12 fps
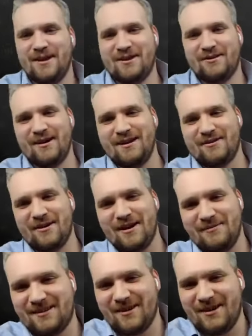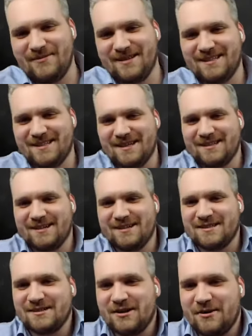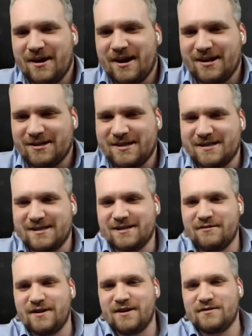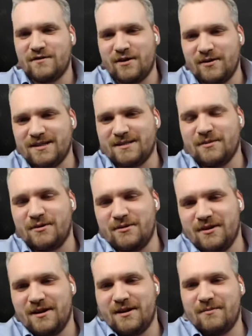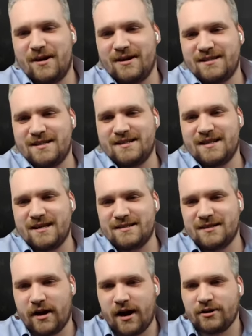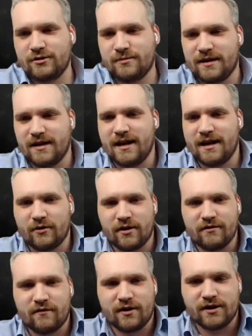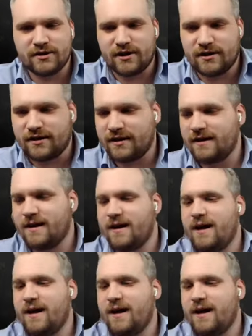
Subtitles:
Great in the chat there. There's no harshness in the finish, very smooth. Martin says, yes, not harsh, but a lingering finish, I think.